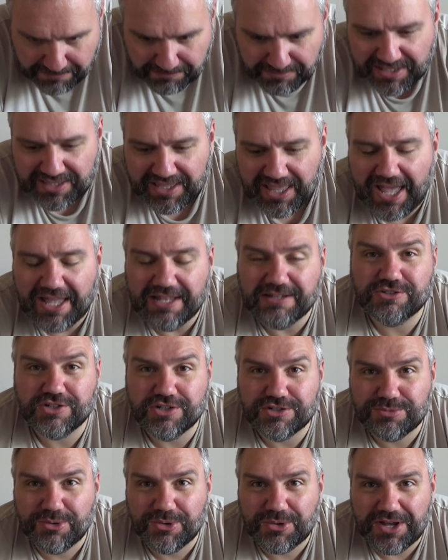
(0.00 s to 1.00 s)
My cat
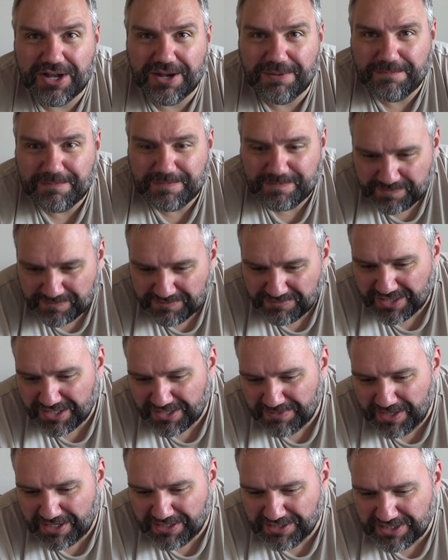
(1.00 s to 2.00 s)
just woke up
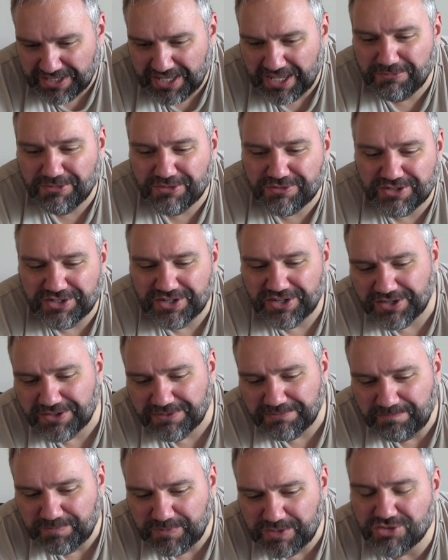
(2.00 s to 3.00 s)
and he came over
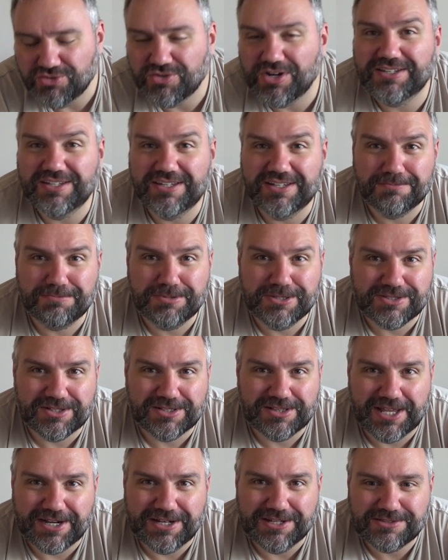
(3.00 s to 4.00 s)
here. He tried to eat a piece
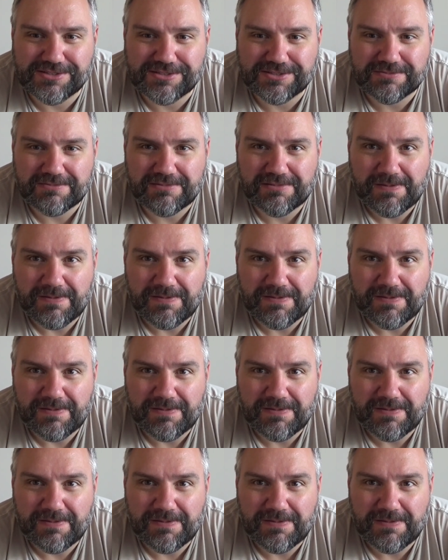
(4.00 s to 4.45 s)
of lettuce.